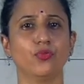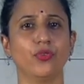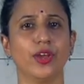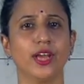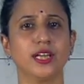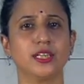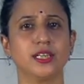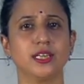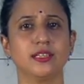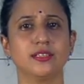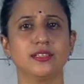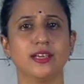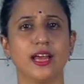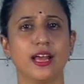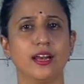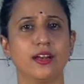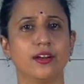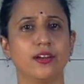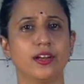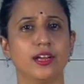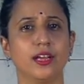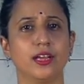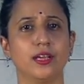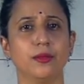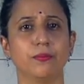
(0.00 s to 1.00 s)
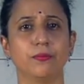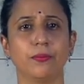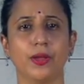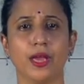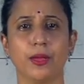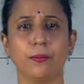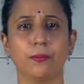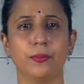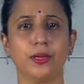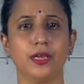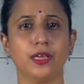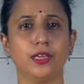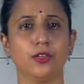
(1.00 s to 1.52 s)
wage and salary may
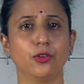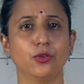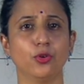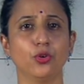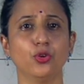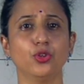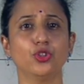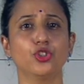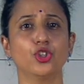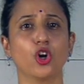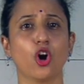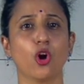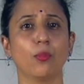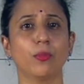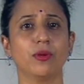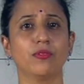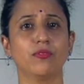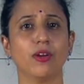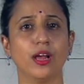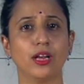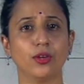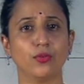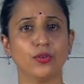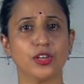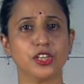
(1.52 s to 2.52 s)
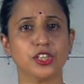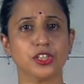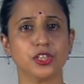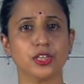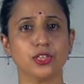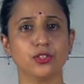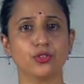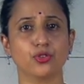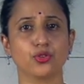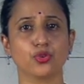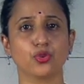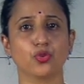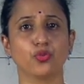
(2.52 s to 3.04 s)
be, you know, job
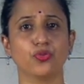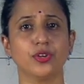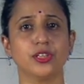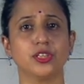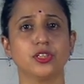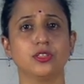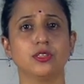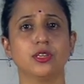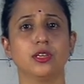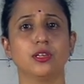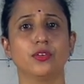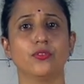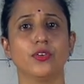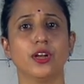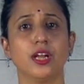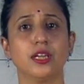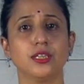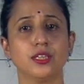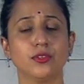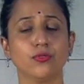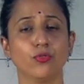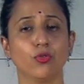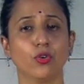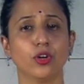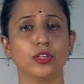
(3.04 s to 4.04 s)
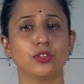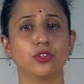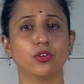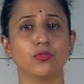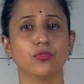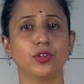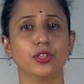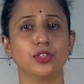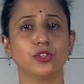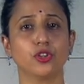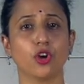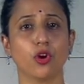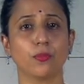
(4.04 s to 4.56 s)
evaluation through which the relative worth of
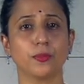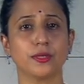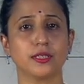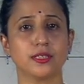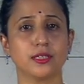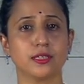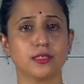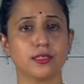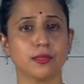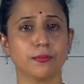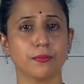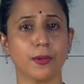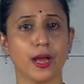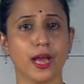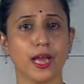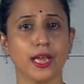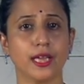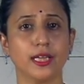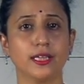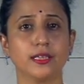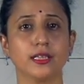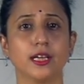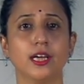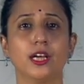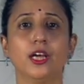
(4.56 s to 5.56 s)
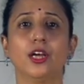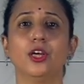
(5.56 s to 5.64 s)
the job is determined,